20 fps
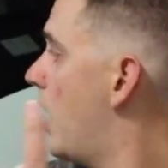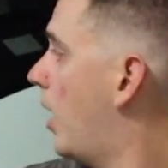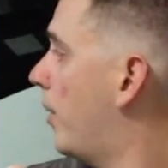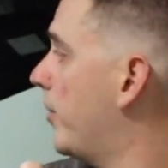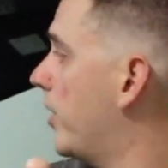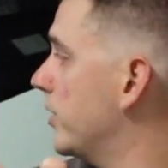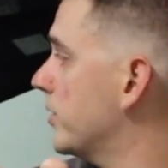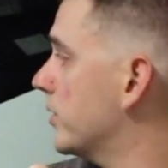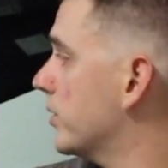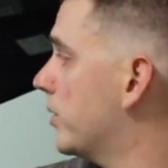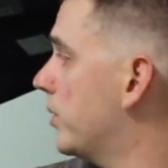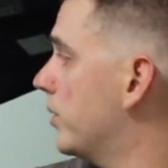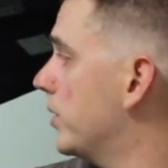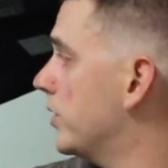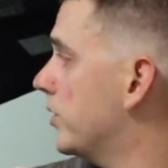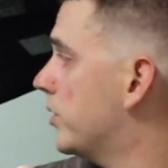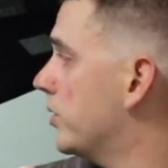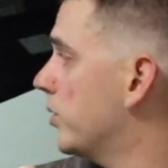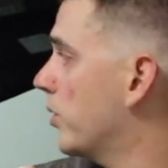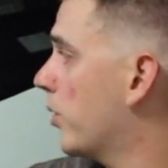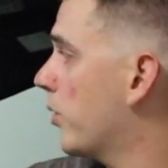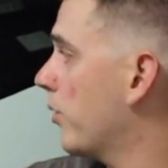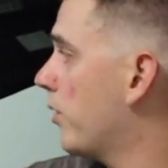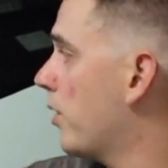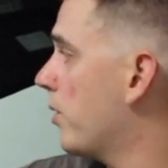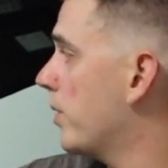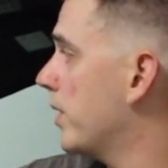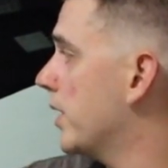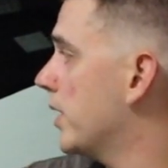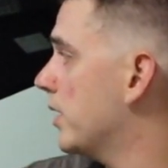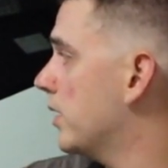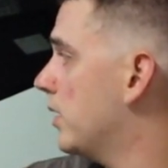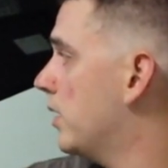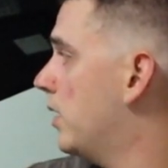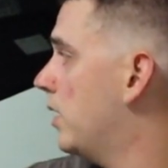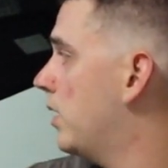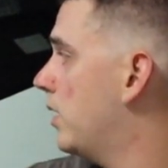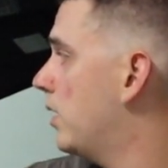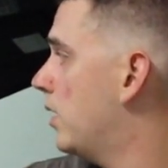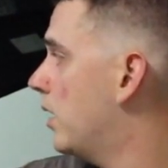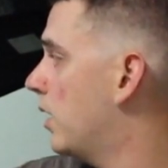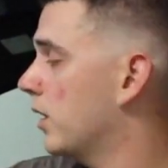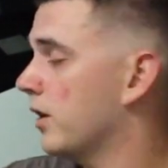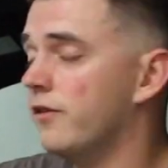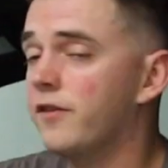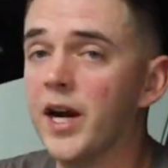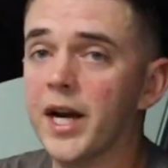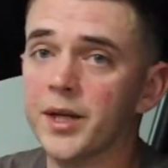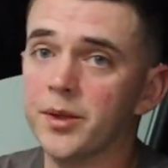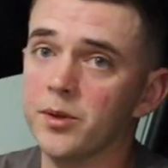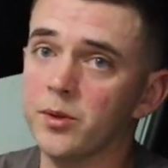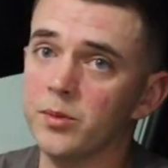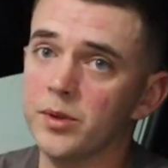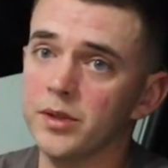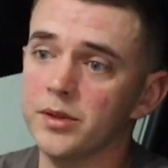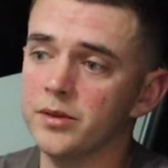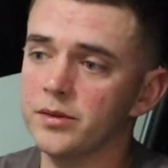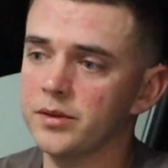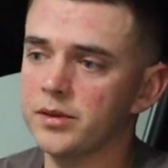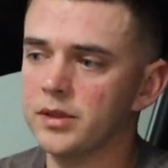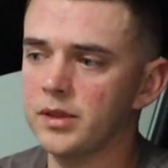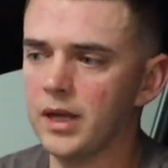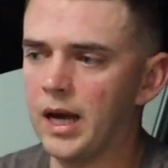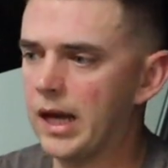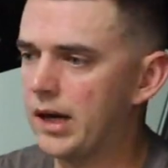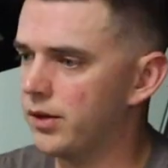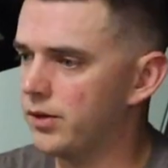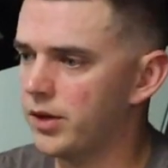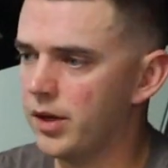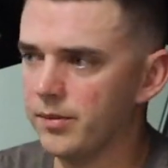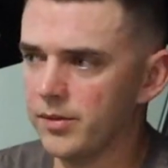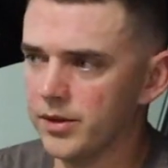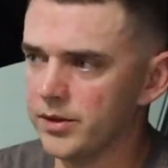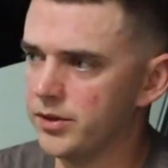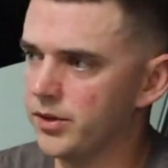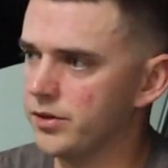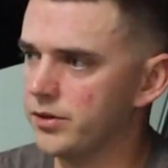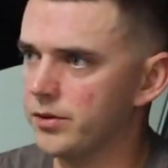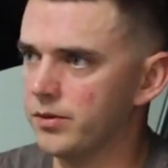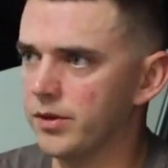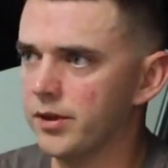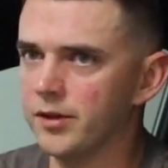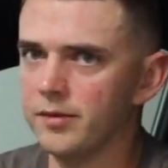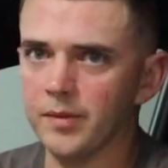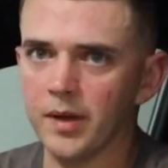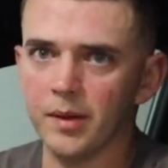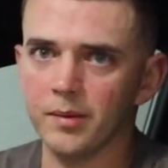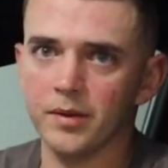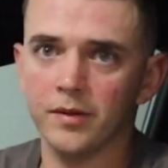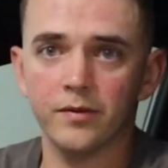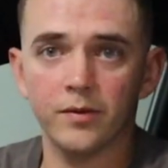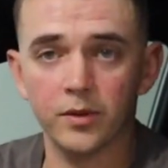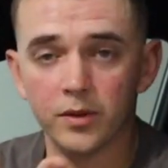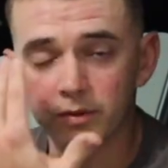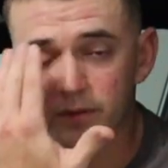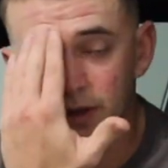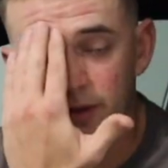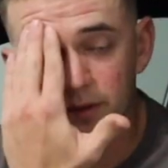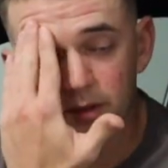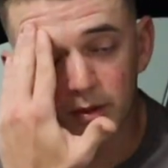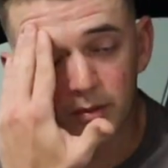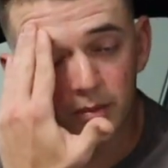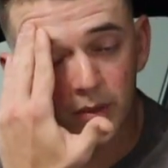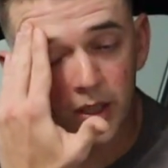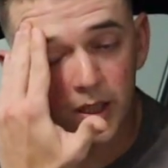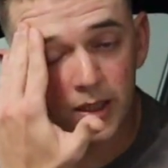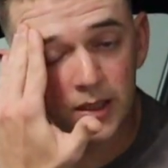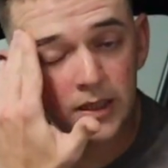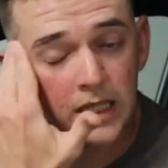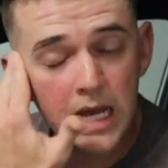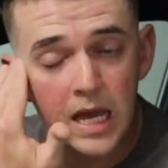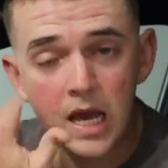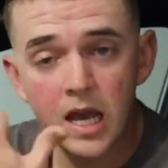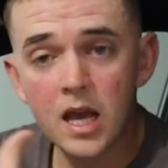I'm also going to throw in the factory wheels. I don't know how much those are worth, maybe $400 or $500.